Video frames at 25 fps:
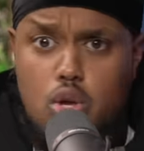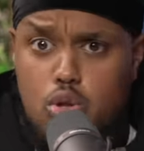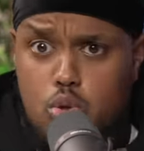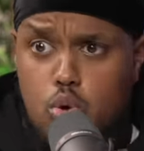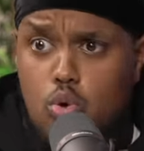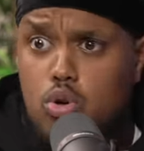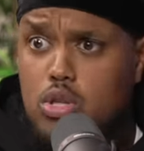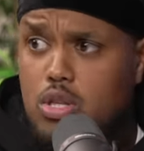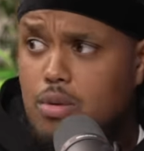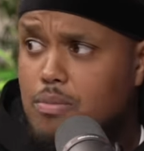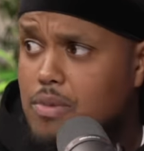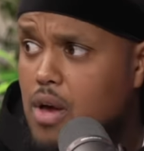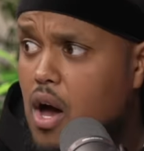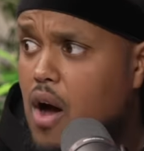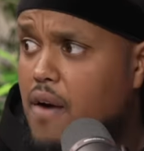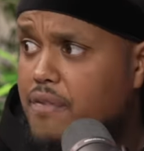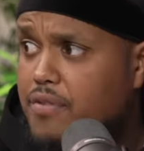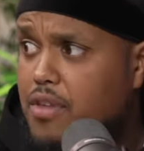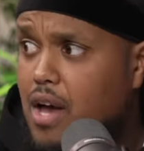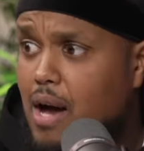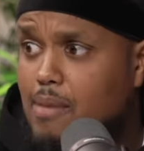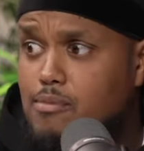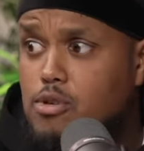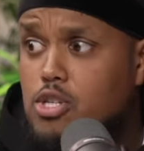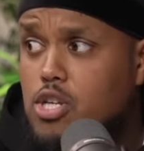You can no, talk no, to no, me
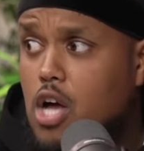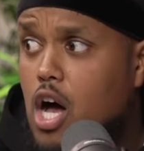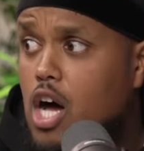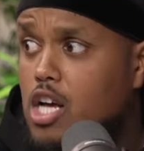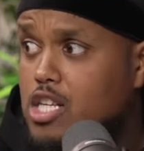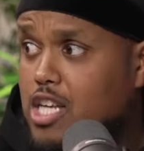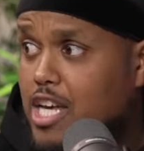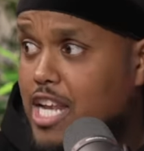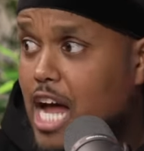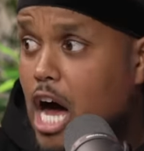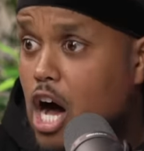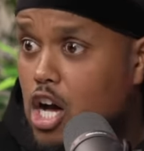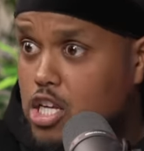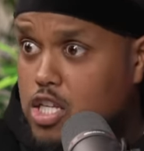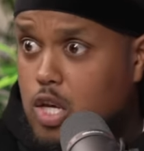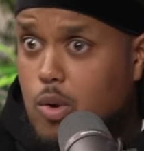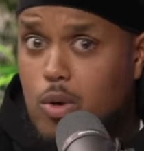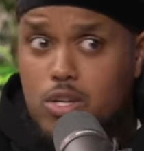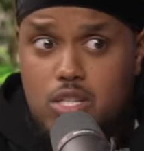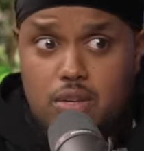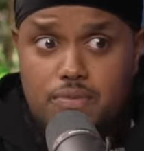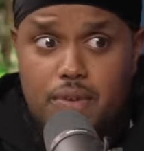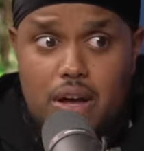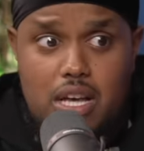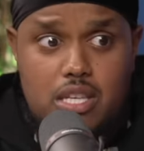after. No, can I ask a
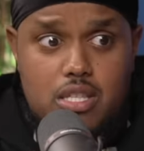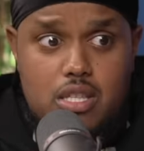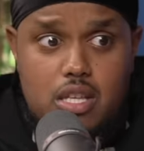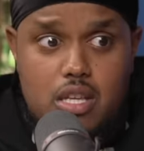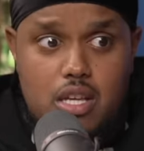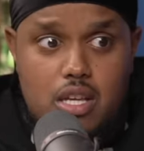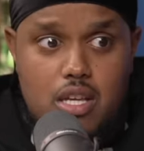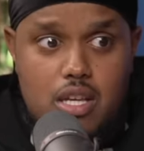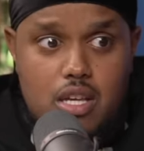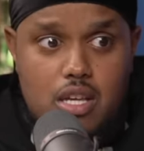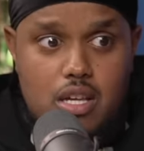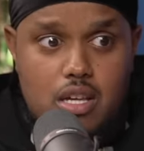question first?